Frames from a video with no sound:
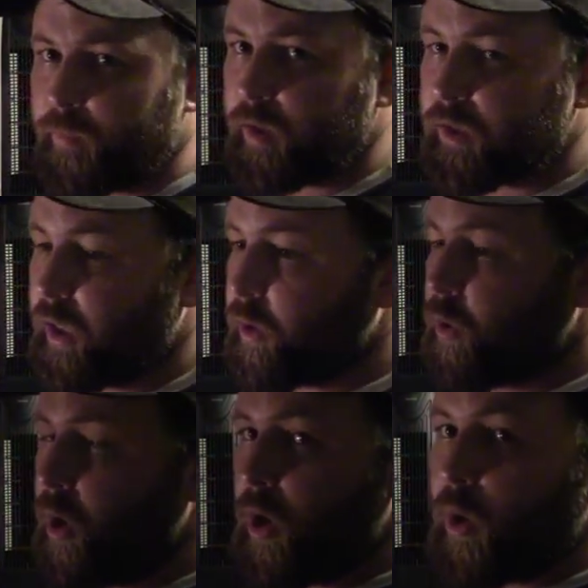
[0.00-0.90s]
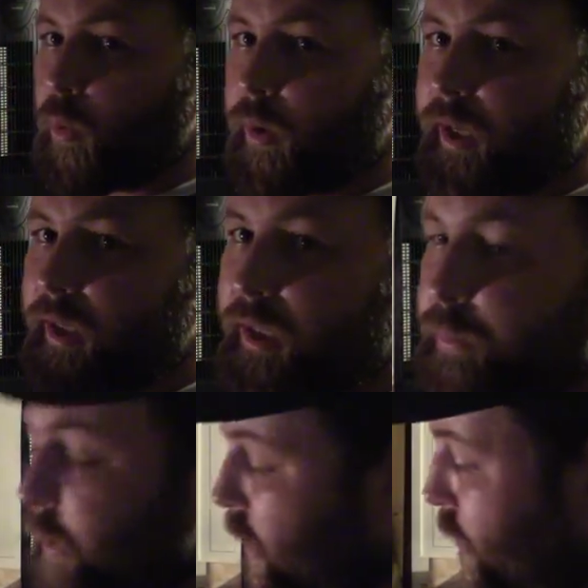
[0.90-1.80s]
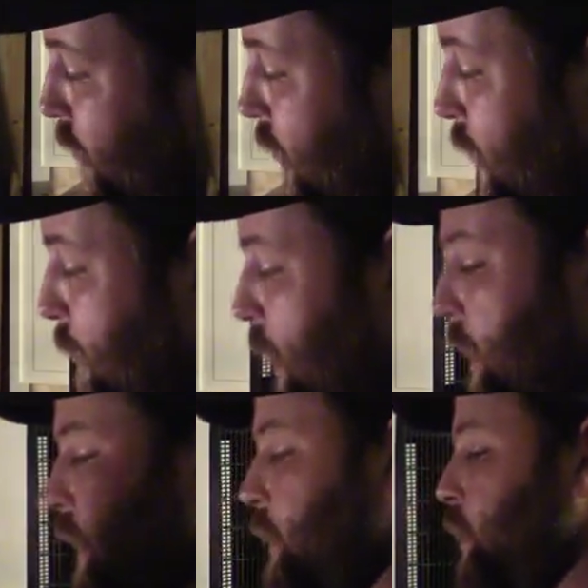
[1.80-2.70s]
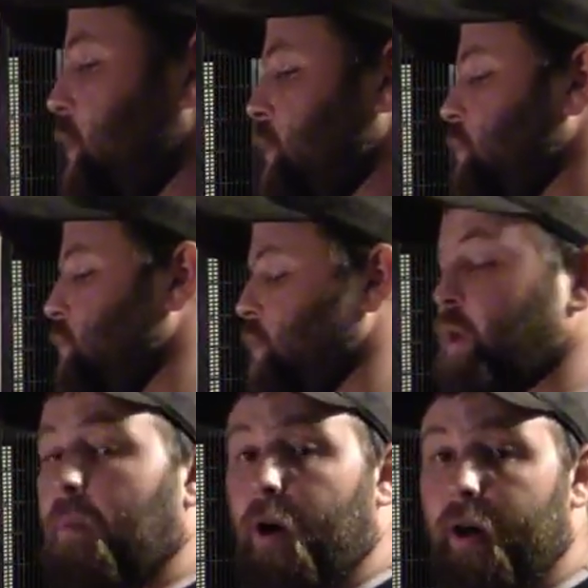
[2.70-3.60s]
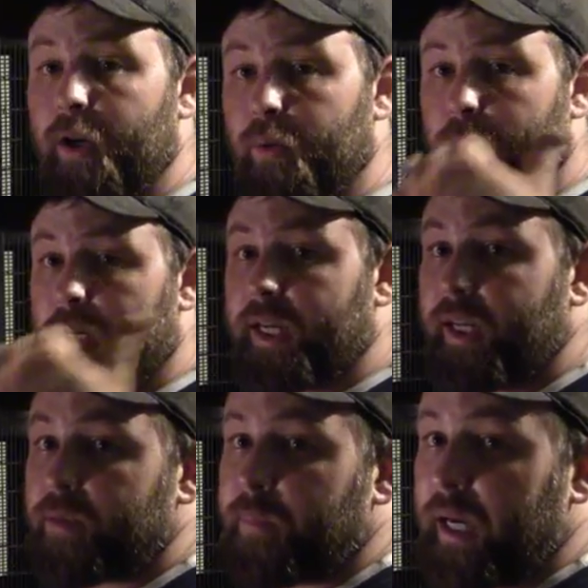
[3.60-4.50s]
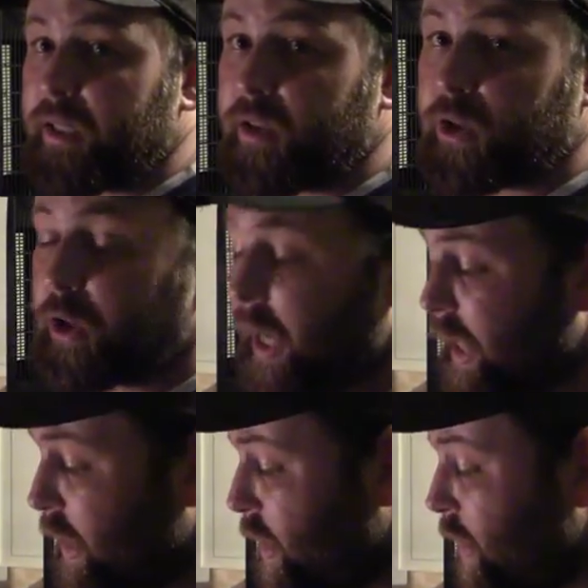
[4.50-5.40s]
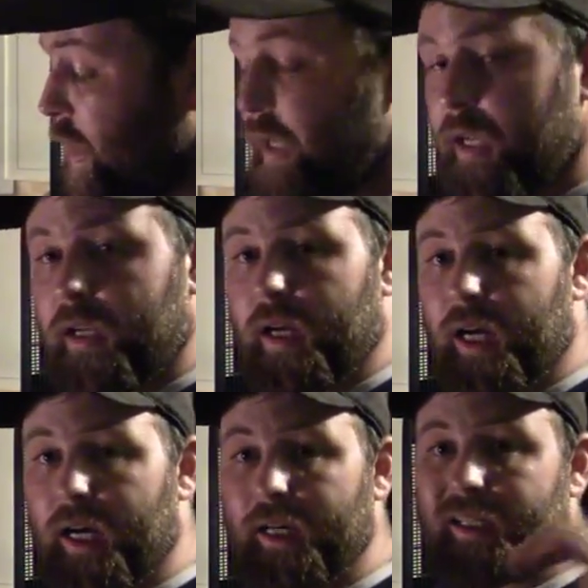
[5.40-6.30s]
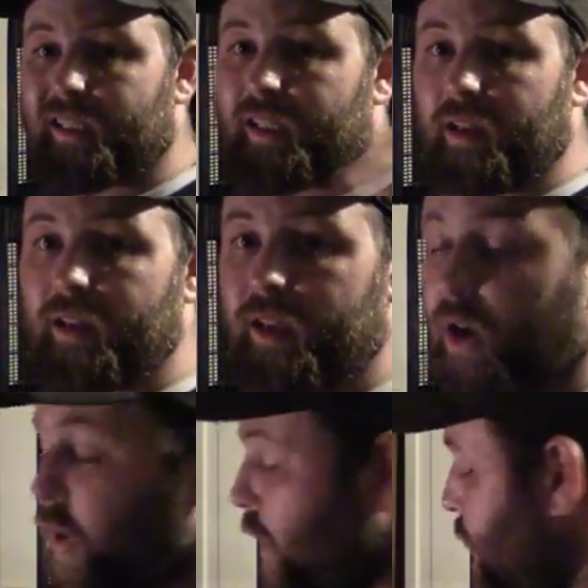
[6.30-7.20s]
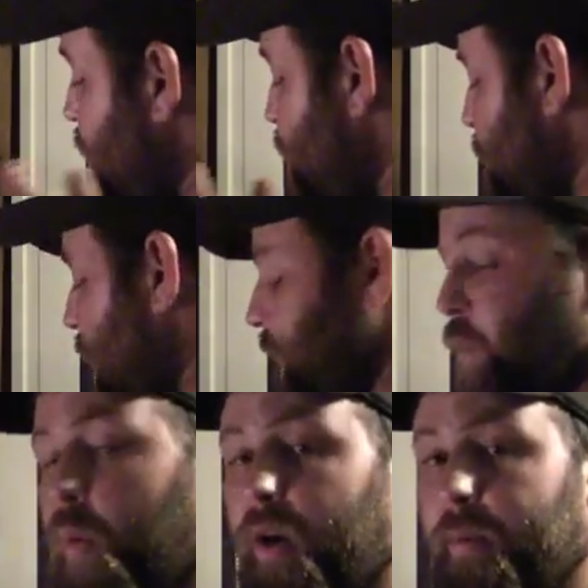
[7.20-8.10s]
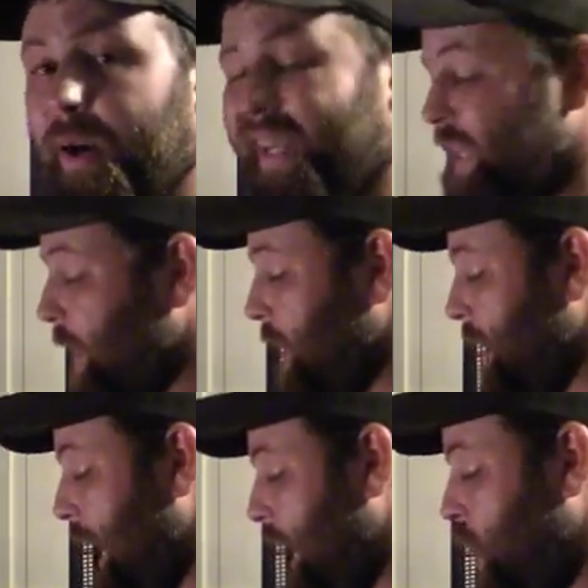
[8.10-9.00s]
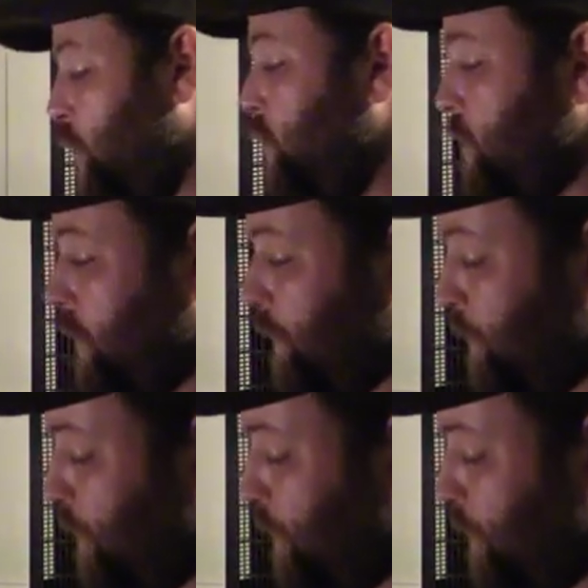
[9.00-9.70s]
So we'll get this put on the buggy tomorrow when I take it back to the track. It's still in the car, not even worrying about getting it out.